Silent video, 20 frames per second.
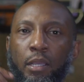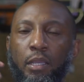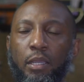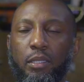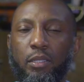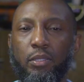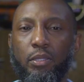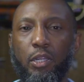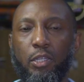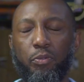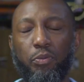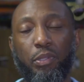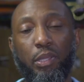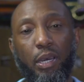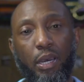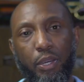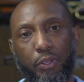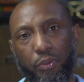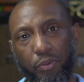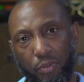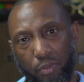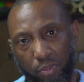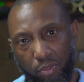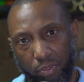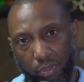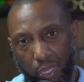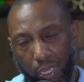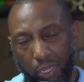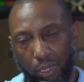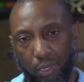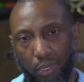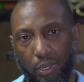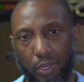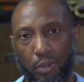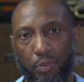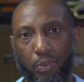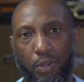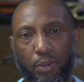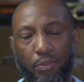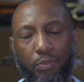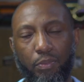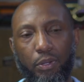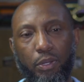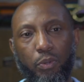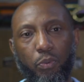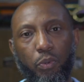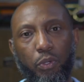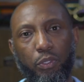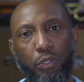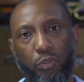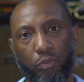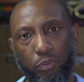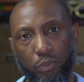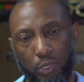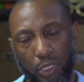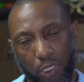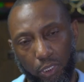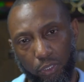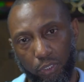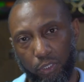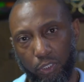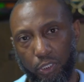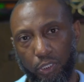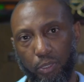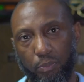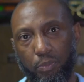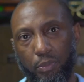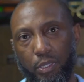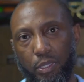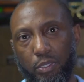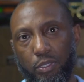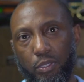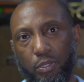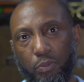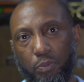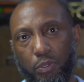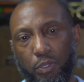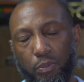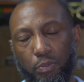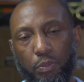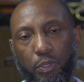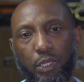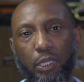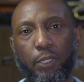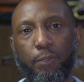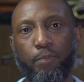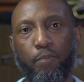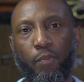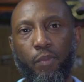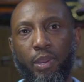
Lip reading: it starts with how you think about money, what your relationship is with money.